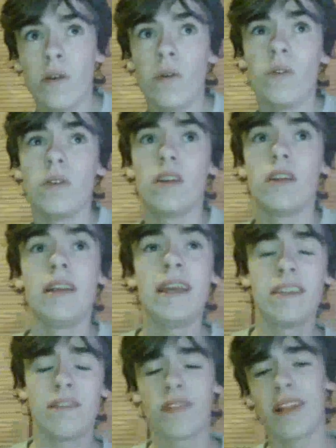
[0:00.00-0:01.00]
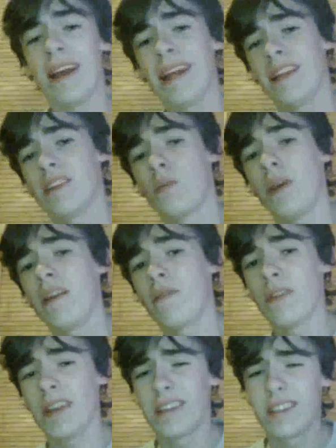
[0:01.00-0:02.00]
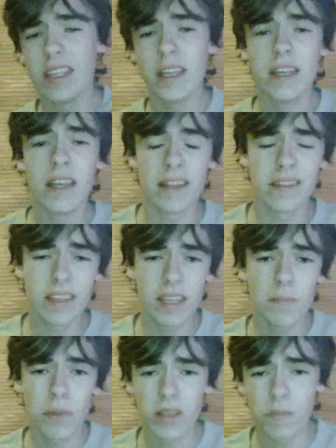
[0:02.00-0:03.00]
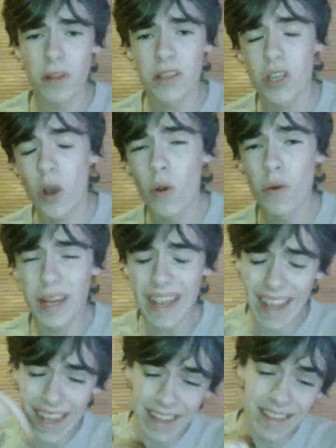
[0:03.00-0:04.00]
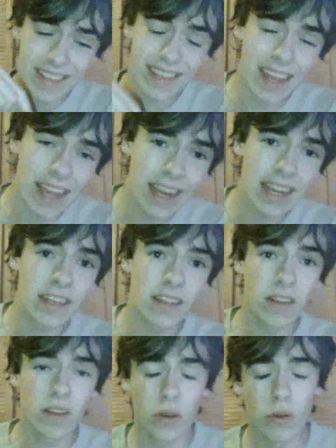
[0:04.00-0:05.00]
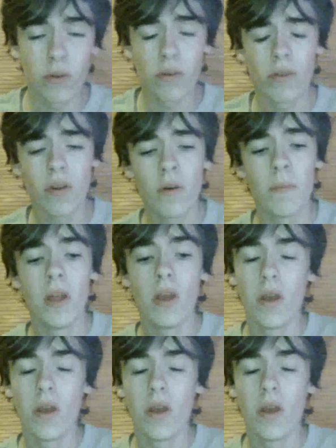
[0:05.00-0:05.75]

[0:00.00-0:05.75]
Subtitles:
know, native client is a way of running C and C++ code inside Google Chrome.